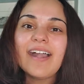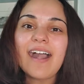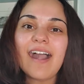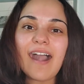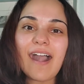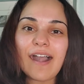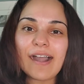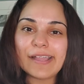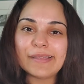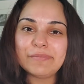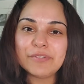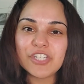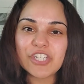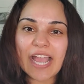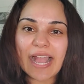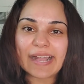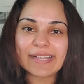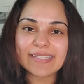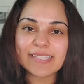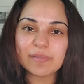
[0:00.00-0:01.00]
I'm
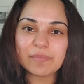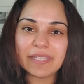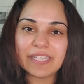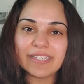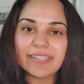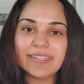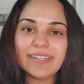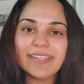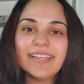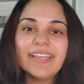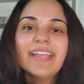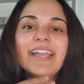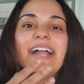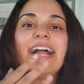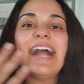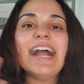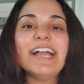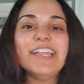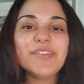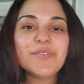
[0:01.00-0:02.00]
Jasmine,
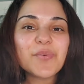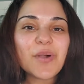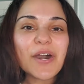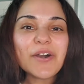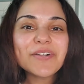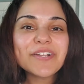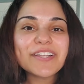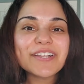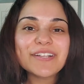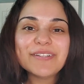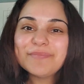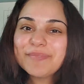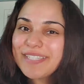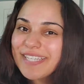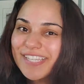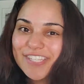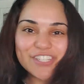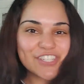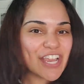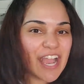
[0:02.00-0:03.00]
and welcome
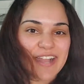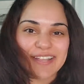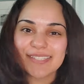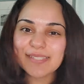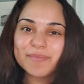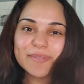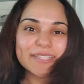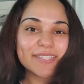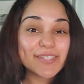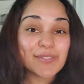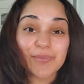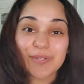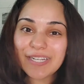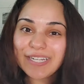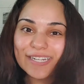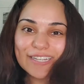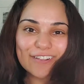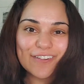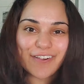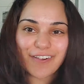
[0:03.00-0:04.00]
to Jasmine's
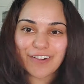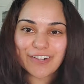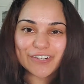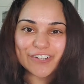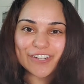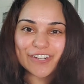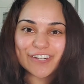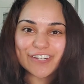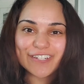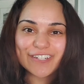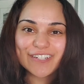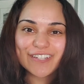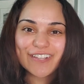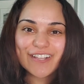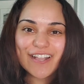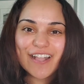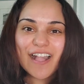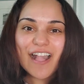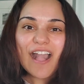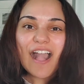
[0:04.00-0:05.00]
Reading Corner.
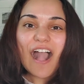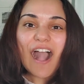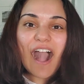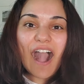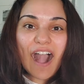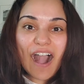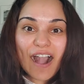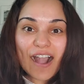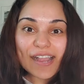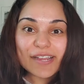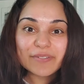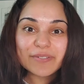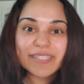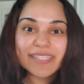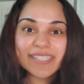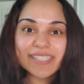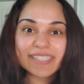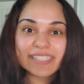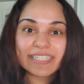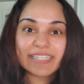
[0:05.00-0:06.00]
I
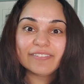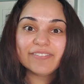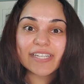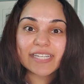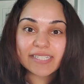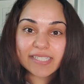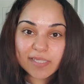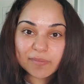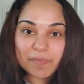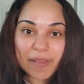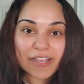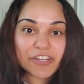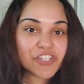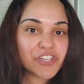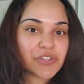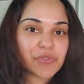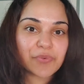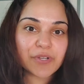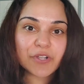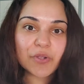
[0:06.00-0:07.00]
received a
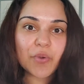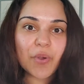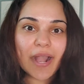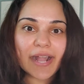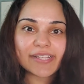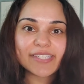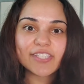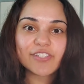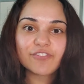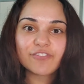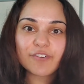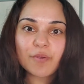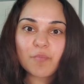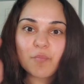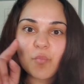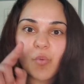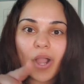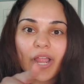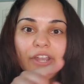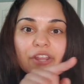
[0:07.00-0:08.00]
special request from
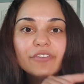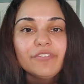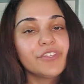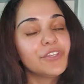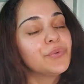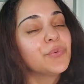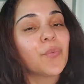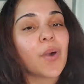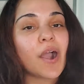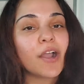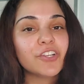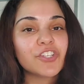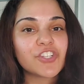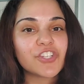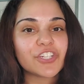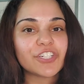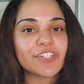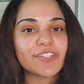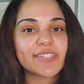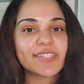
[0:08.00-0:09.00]
one of you
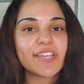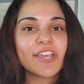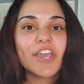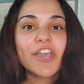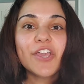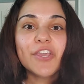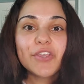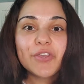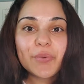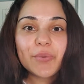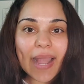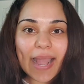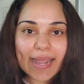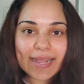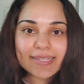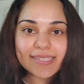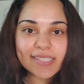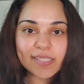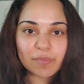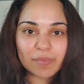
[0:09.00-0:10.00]
watchers who
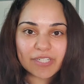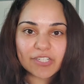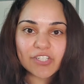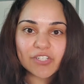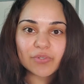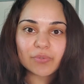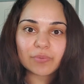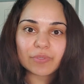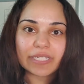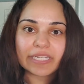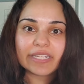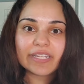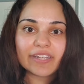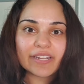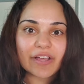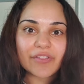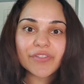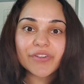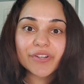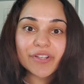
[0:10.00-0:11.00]
asked me to read
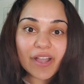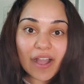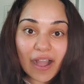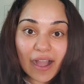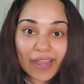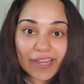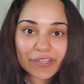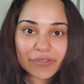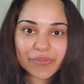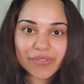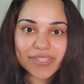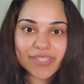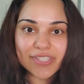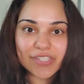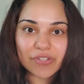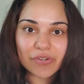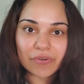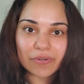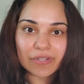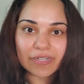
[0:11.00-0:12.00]
another Caillou
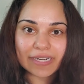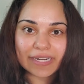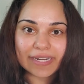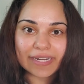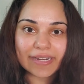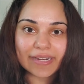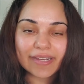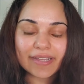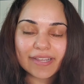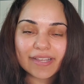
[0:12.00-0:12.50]
story.